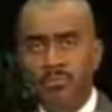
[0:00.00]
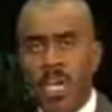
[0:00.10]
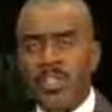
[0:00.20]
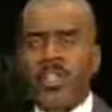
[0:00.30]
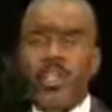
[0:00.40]

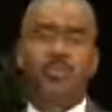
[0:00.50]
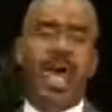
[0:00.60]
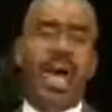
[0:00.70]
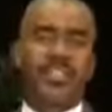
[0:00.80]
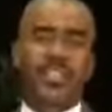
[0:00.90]
Is it your
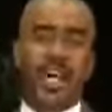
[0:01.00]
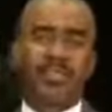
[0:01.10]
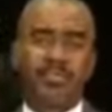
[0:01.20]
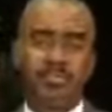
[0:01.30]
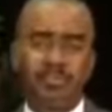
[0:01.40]
pastor?
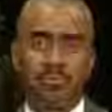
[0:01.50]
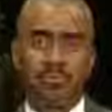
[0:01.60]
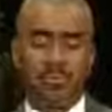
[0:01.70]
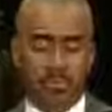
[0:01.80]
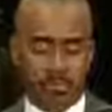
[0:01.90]

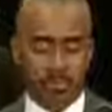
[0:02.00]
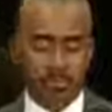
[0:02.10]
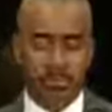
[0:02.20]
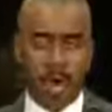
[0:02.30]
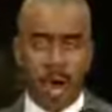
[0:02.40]
Hmm.
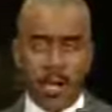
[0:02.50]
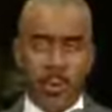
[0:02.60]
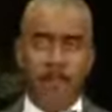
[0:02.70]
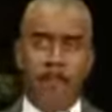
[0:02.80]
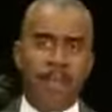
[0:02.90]
Are
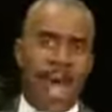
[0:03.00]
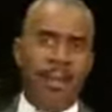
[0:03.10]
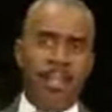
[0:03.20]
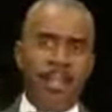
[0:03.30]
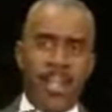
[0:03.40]
you
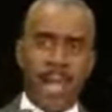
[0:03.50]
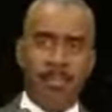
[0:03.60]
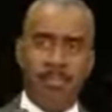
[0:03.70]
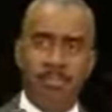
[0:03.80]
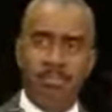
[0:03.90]
bowing to
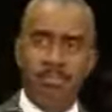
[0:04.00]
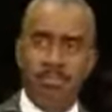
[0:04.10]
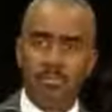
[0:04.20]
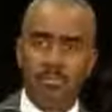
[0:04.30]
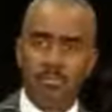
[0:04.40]
him?
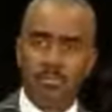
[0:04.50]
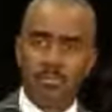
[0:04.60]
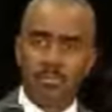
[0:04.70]
Amen.